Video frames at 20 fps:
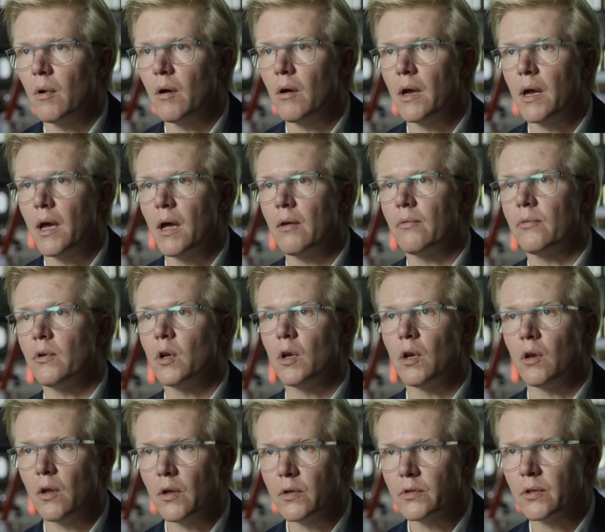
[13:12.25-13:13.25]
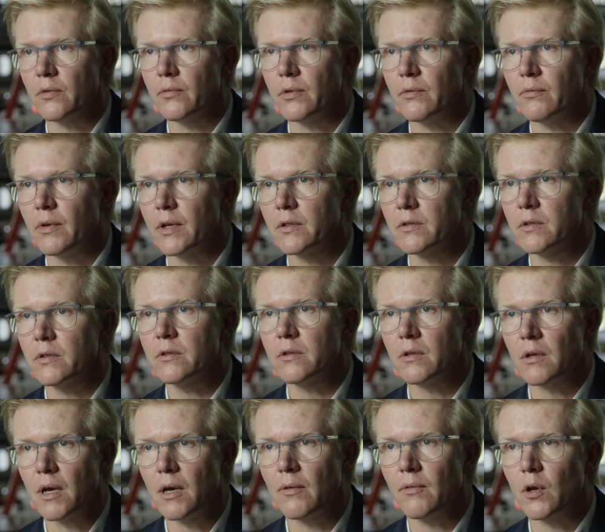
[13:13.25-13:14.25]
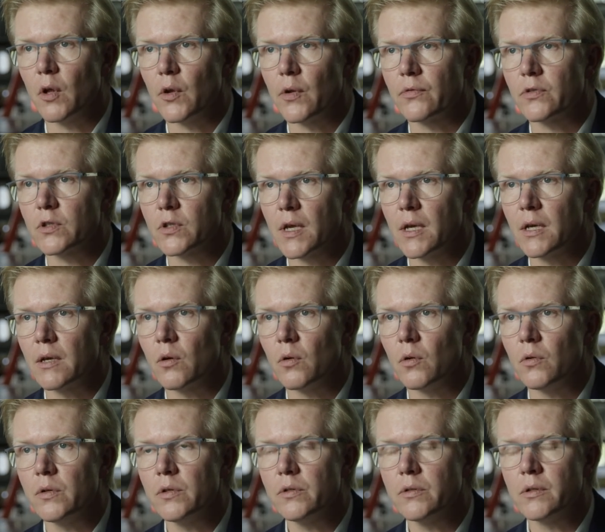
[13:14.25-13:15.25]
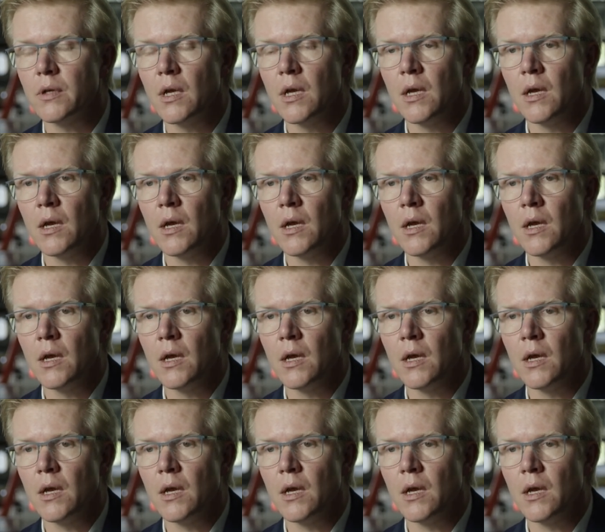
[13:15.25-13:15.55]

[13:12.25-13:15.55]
I have a lot of investors, I have a lot of stakeholders,